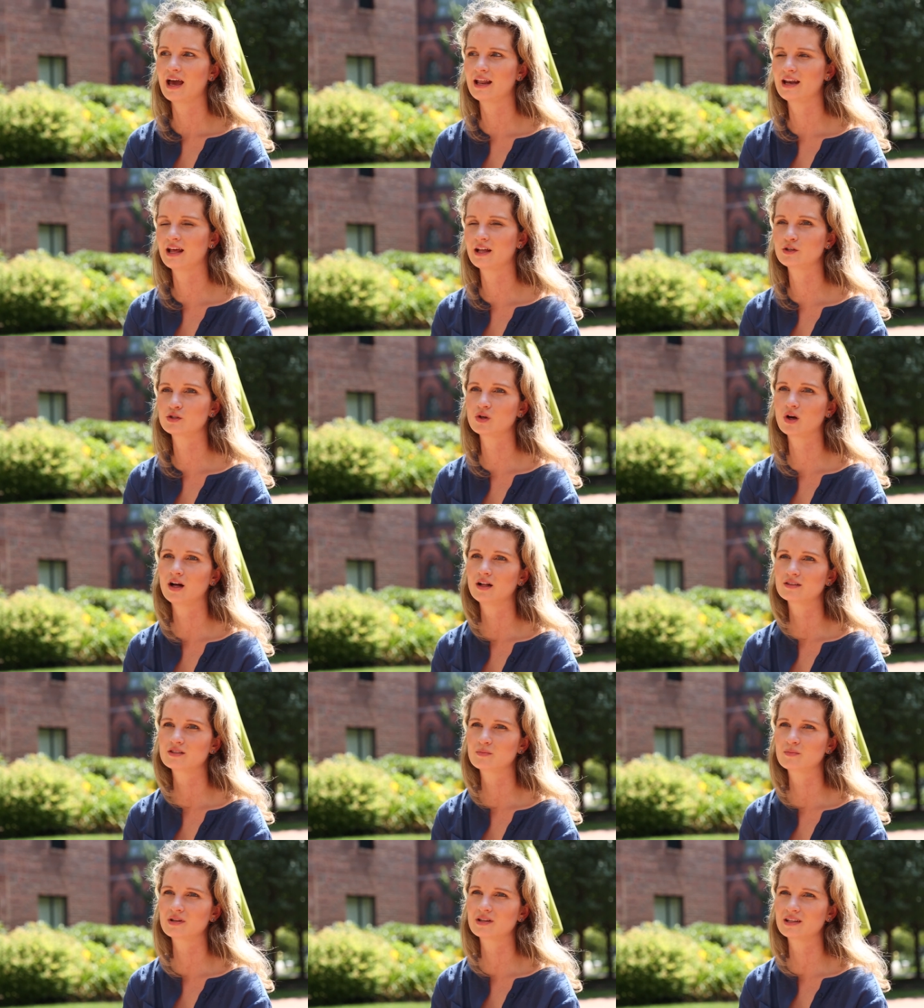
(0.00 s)
and then to
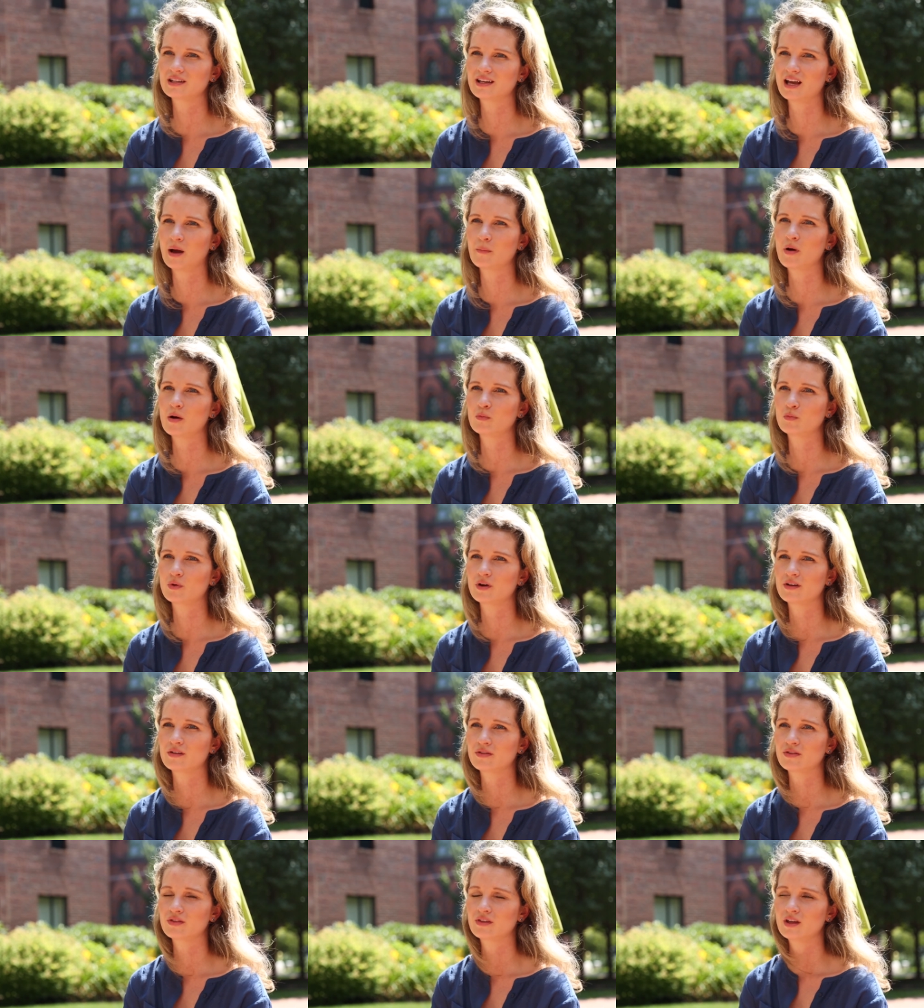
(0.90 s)
ultimately come up
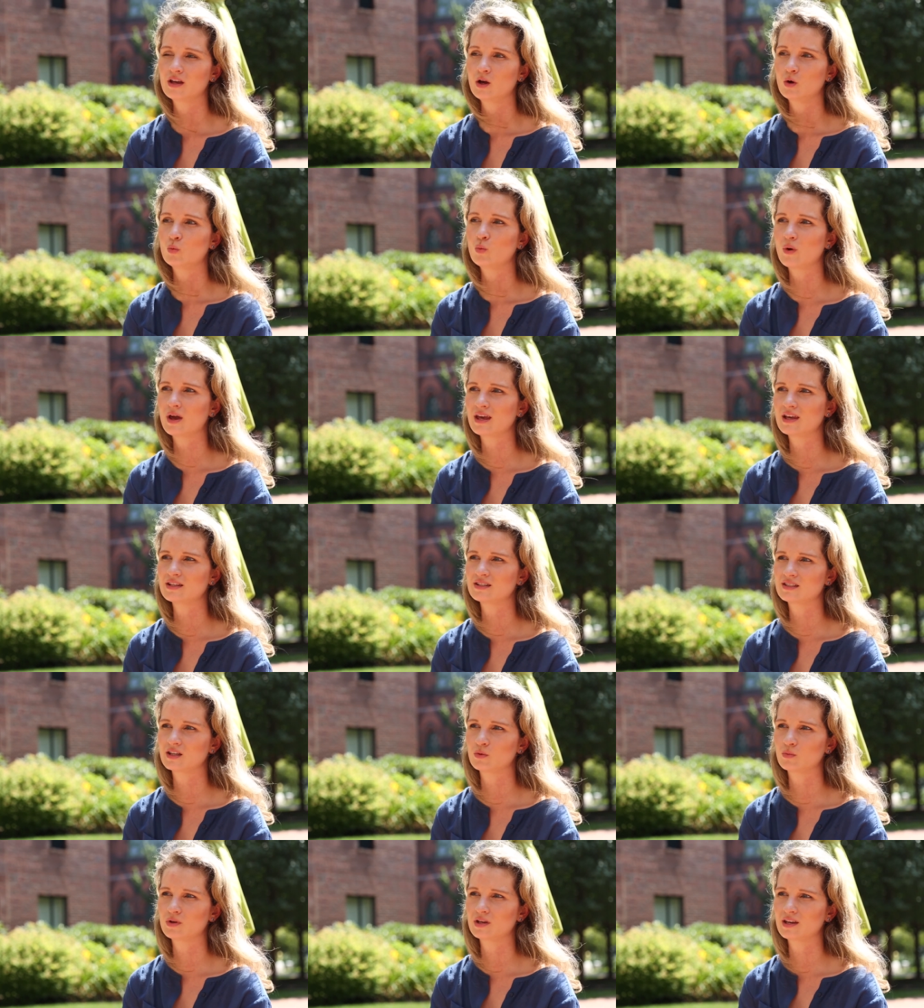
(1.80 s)
with ways
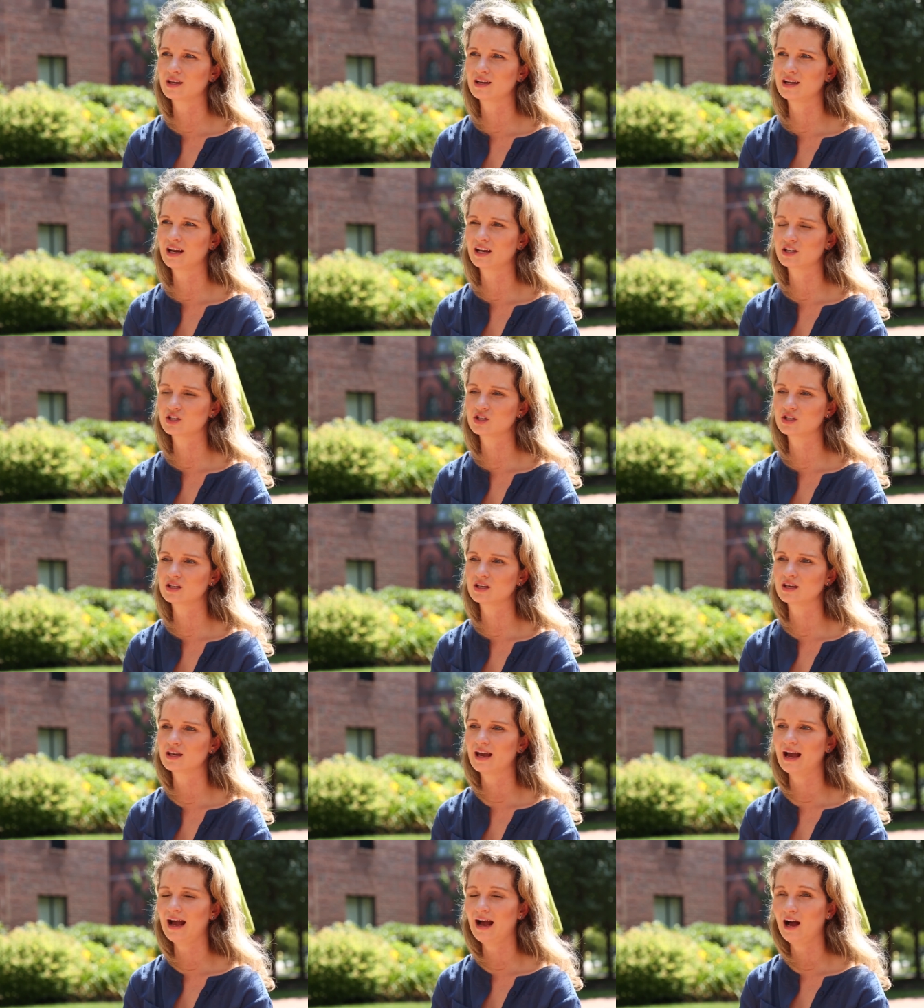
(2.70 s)
that we can
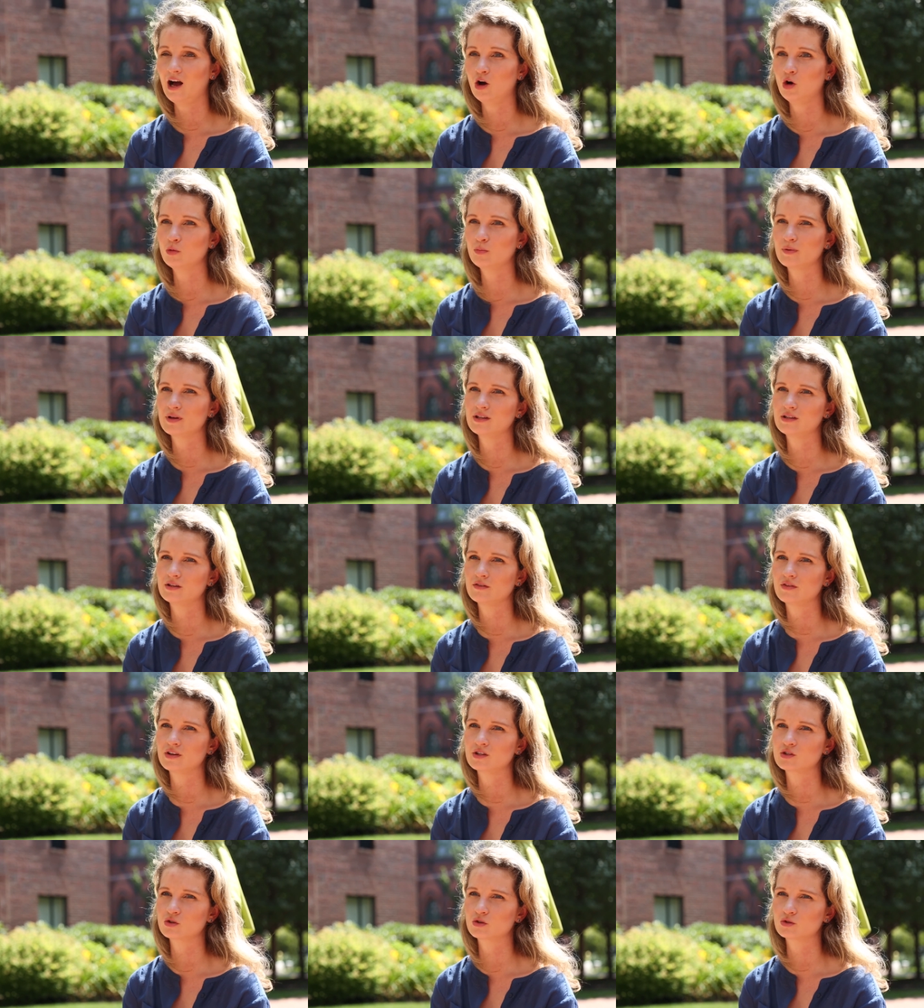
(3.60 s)
actually help
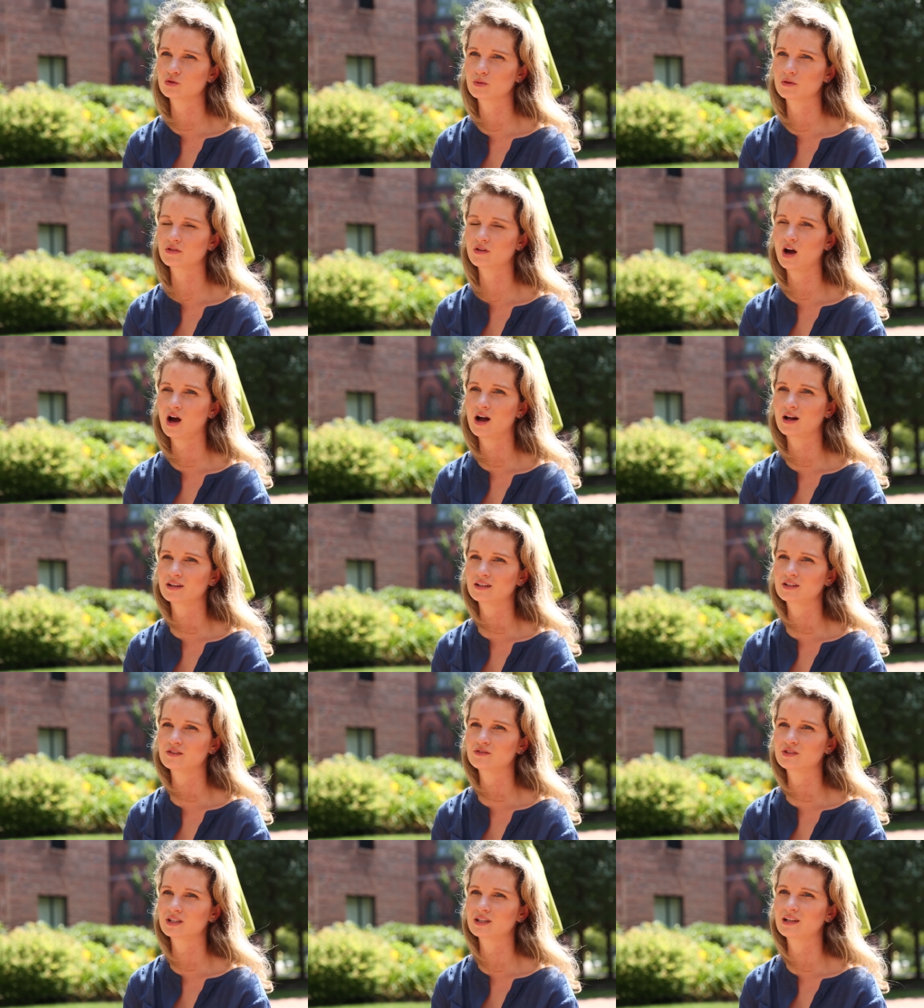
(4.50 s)
individuals with
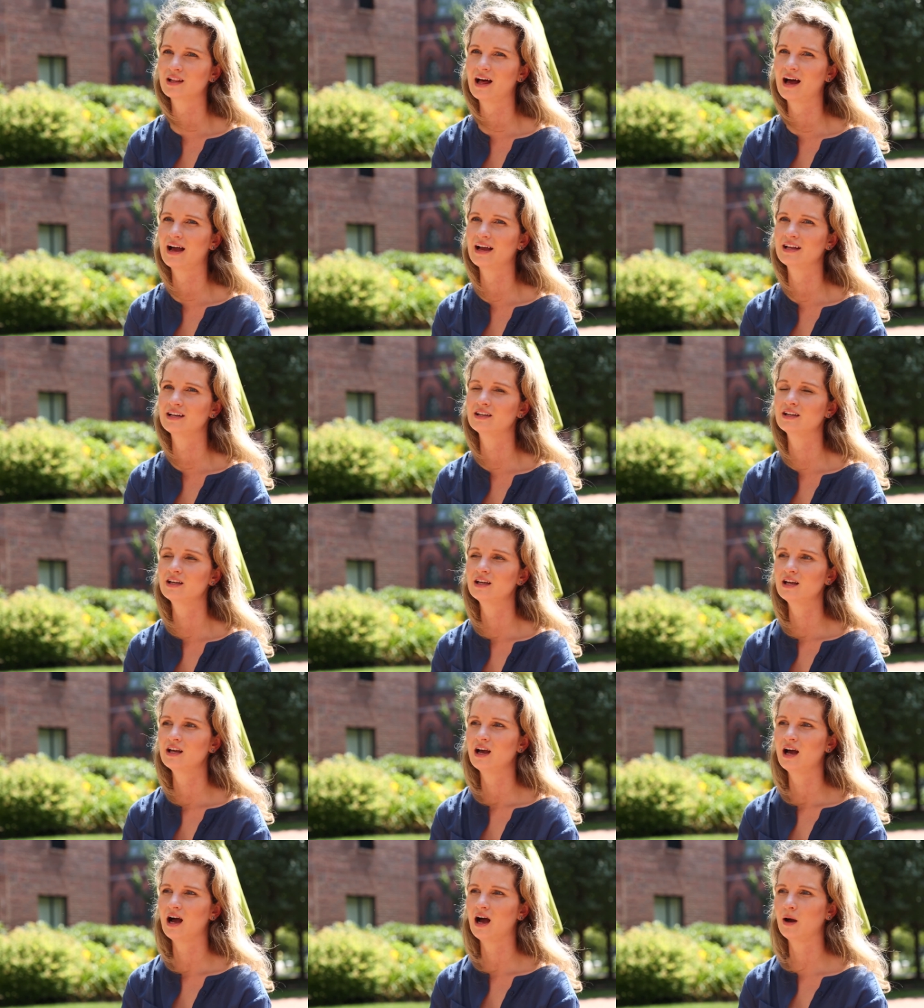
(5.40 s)
cognitive decline
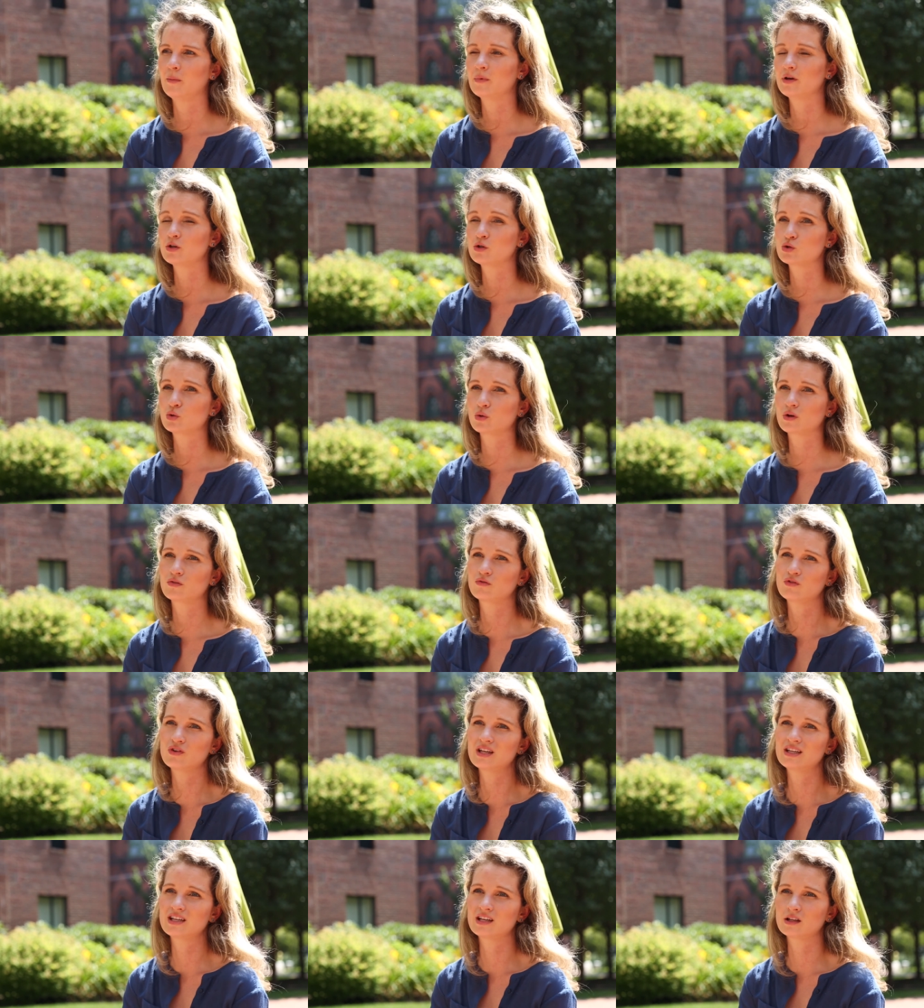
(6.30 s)
um, enjoy
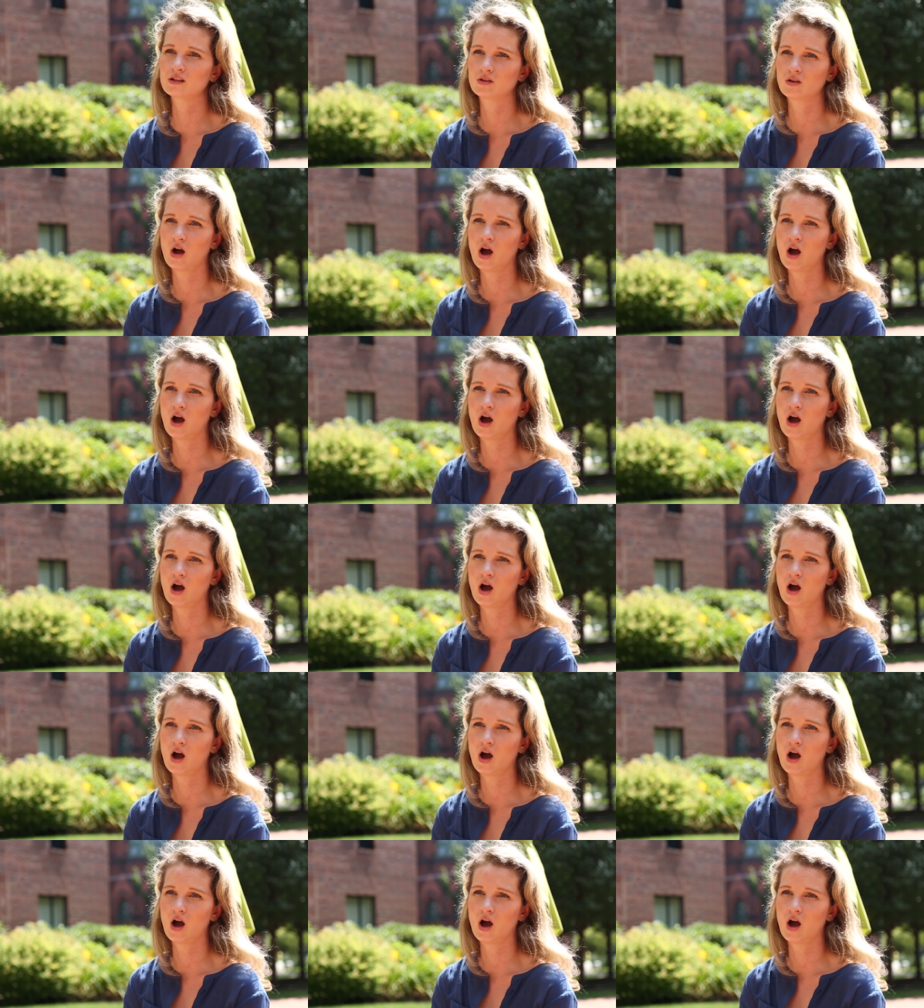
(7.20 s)
reading